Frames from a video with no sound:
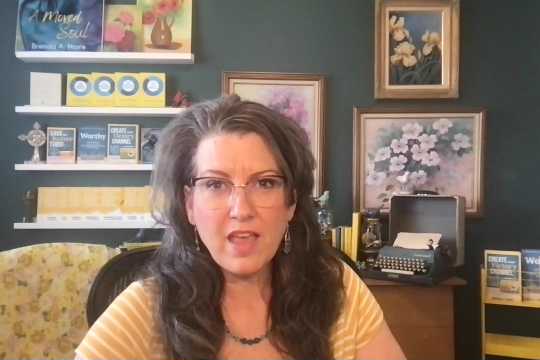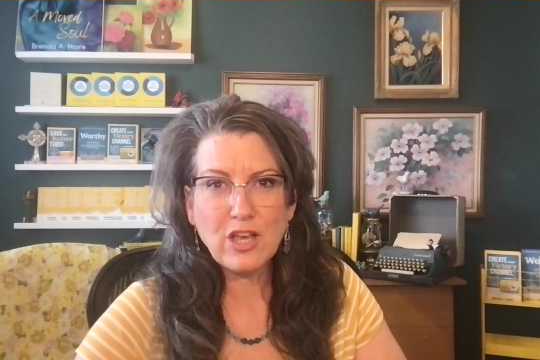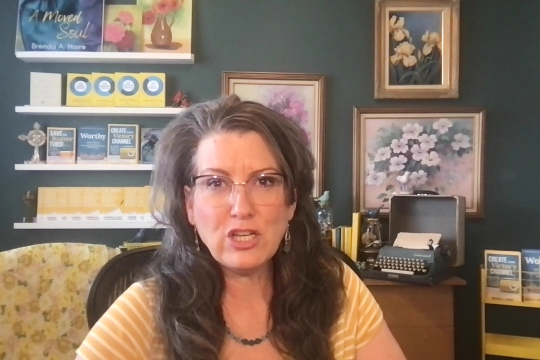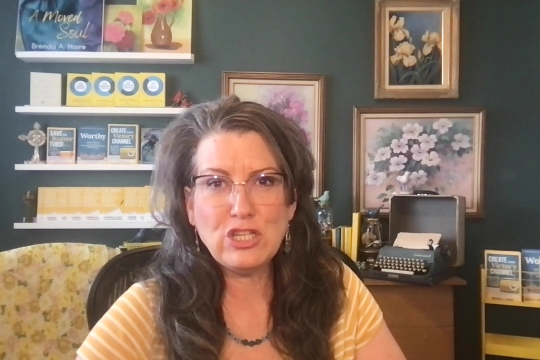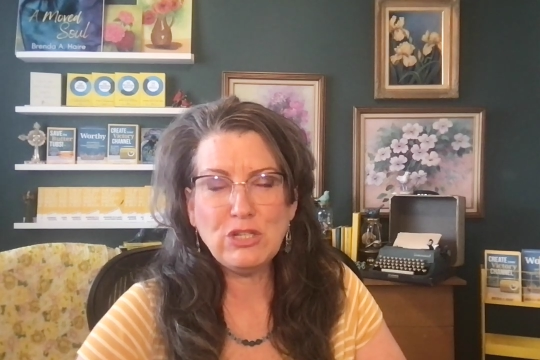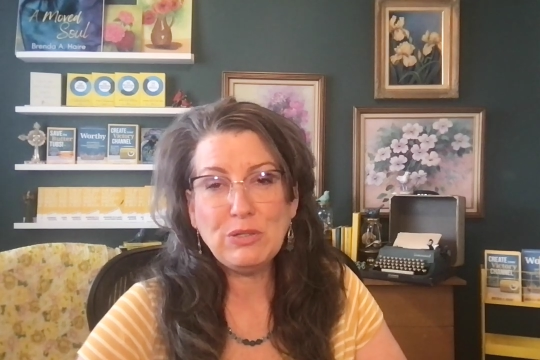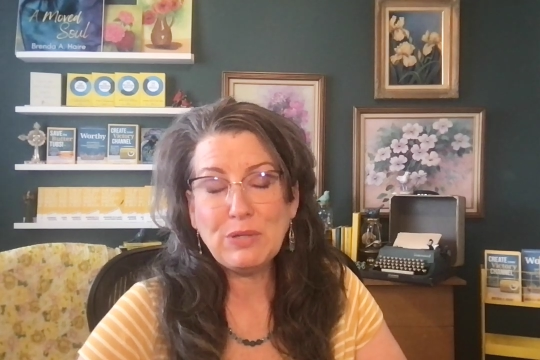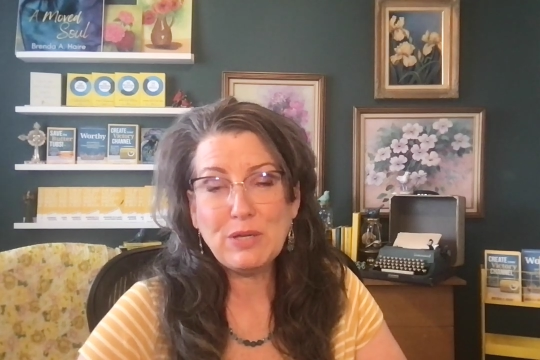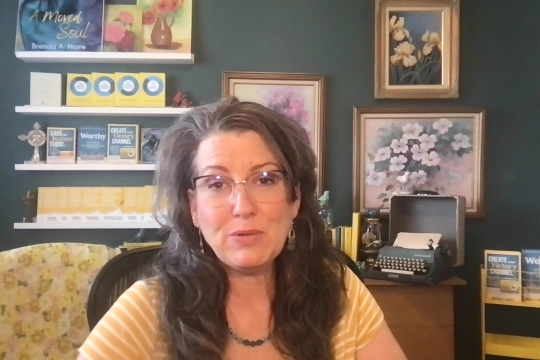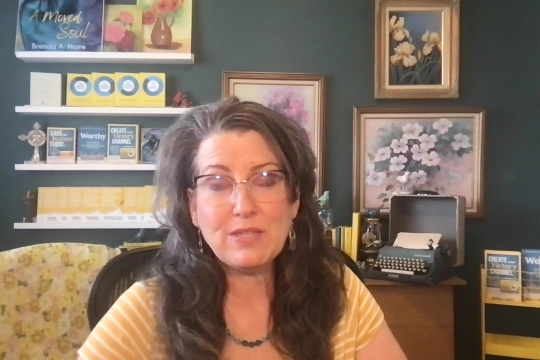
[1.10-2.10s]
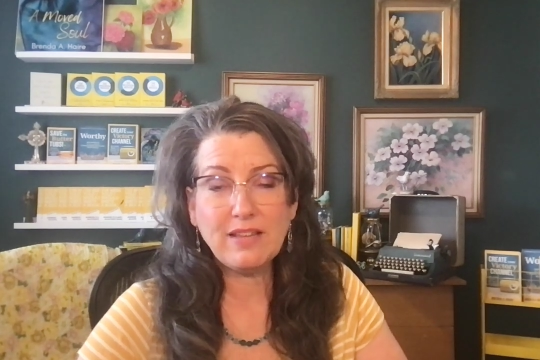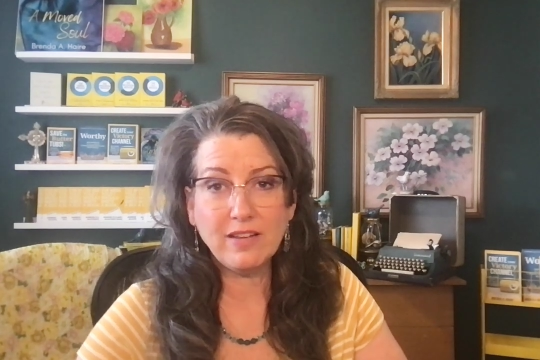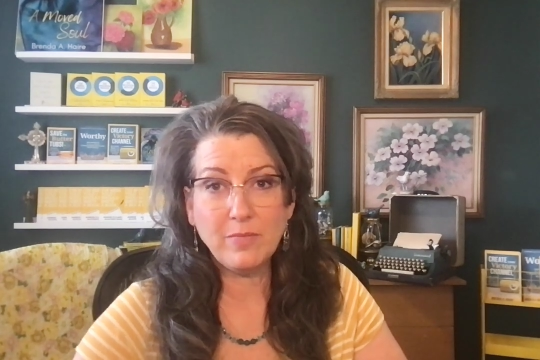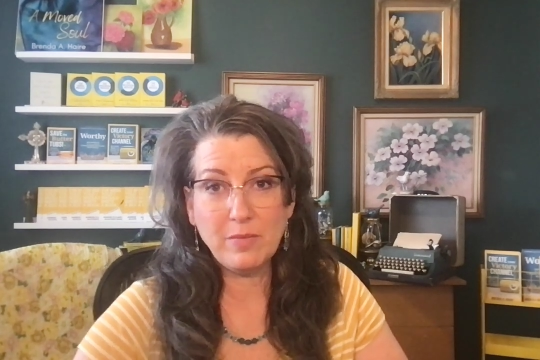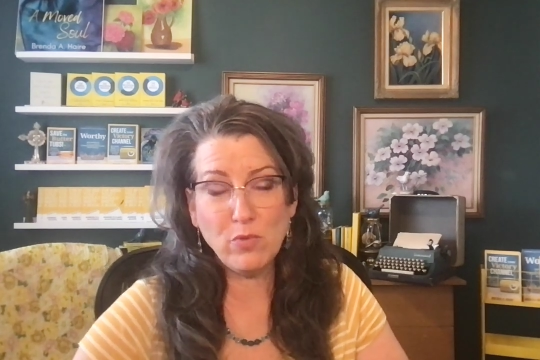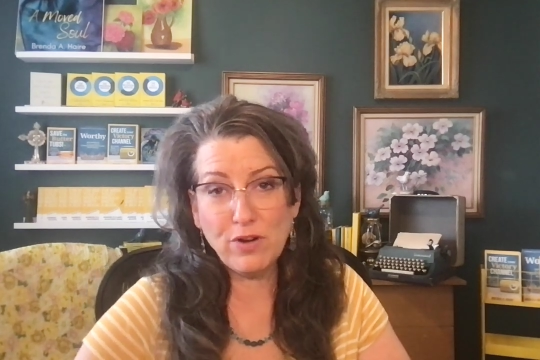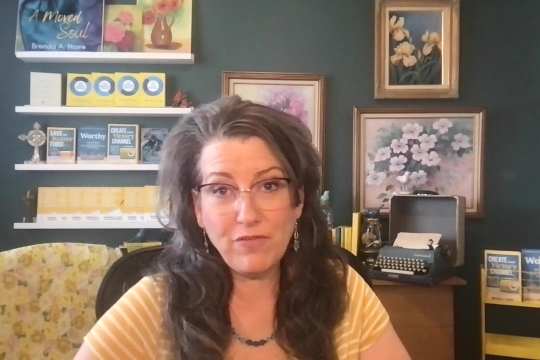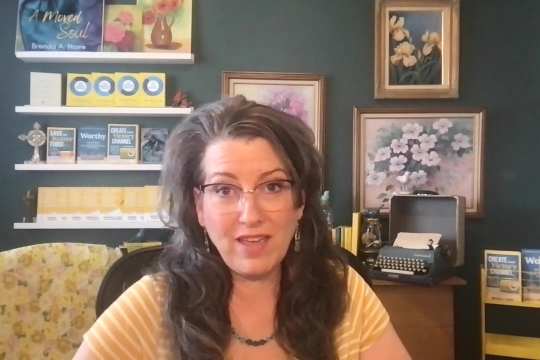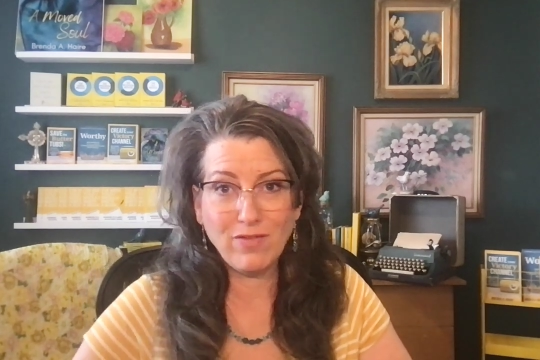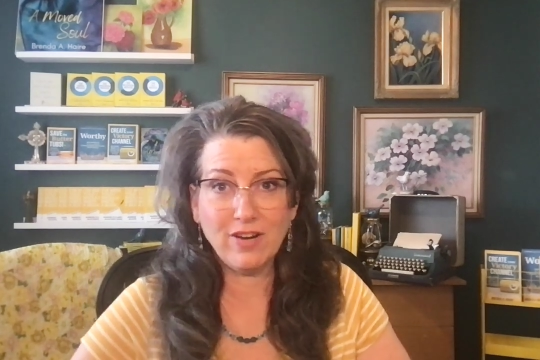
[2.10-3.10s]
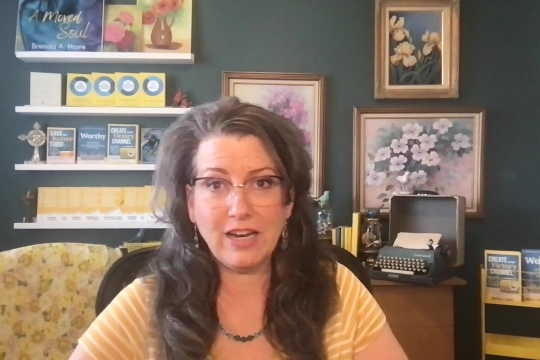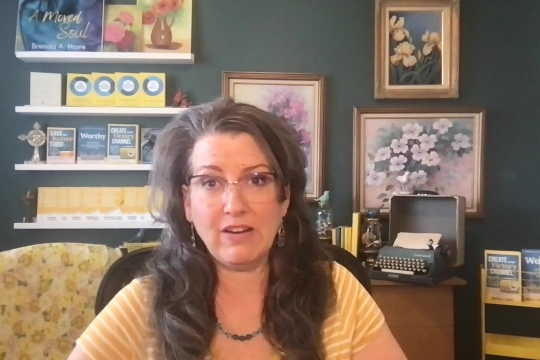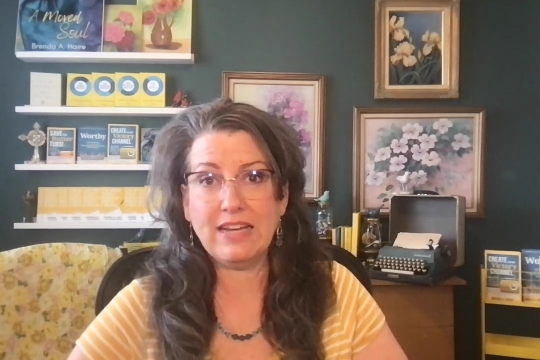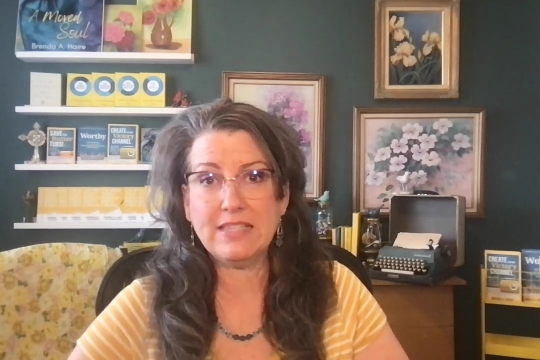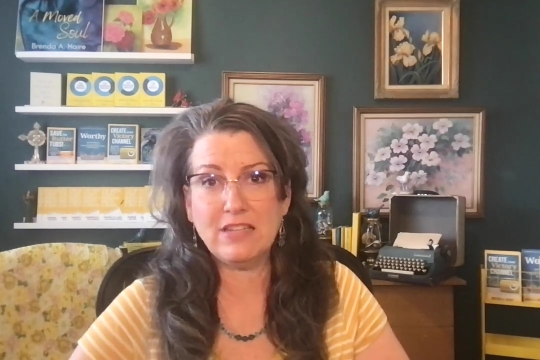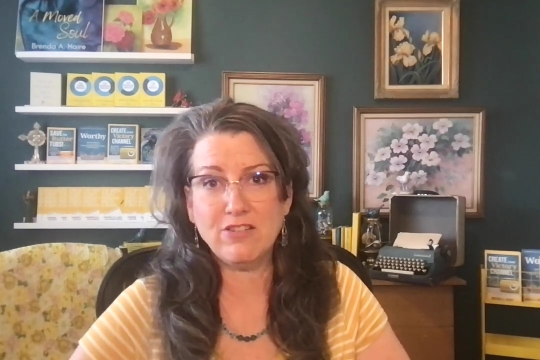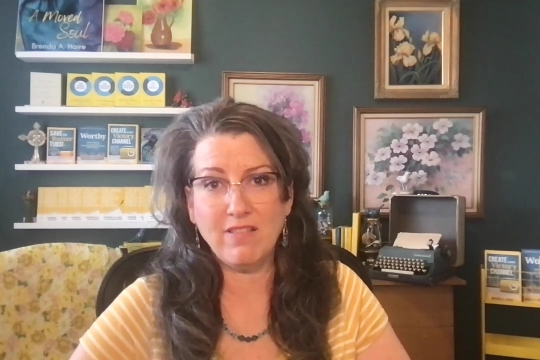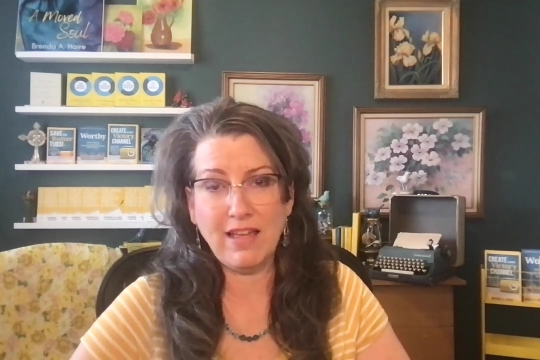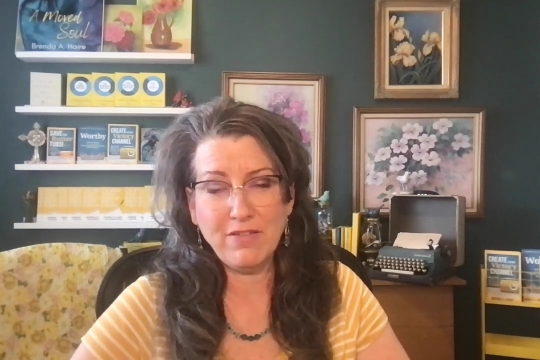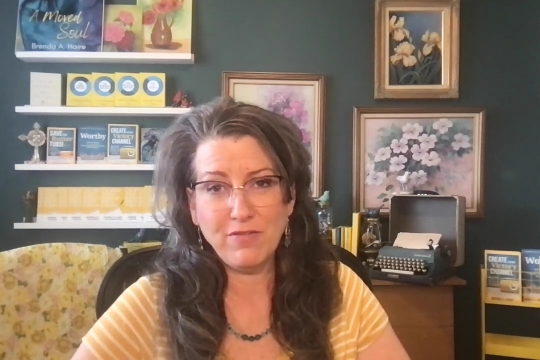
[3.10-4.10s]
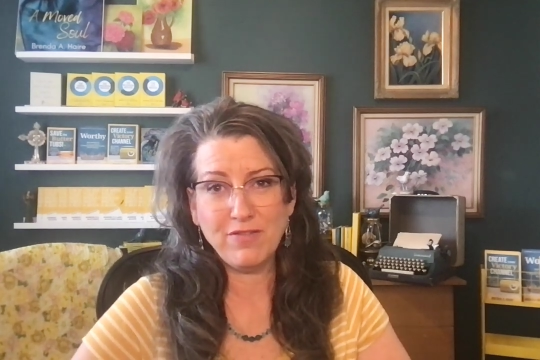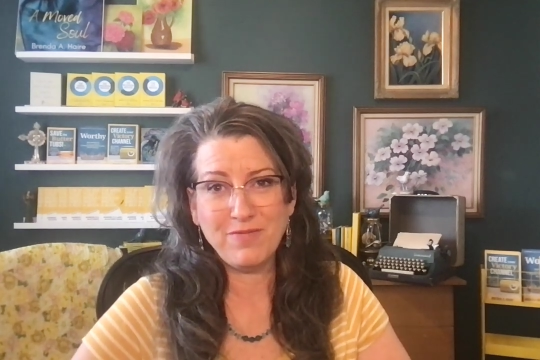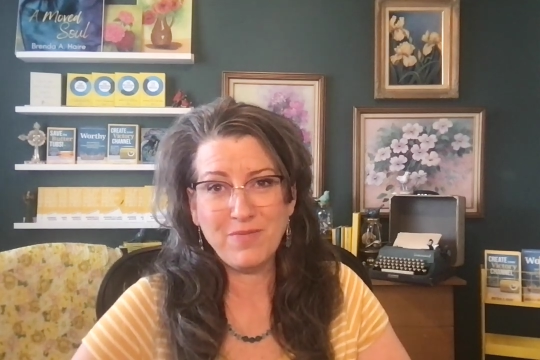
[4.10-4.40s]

Could you use a little bit more favor and grace in your life?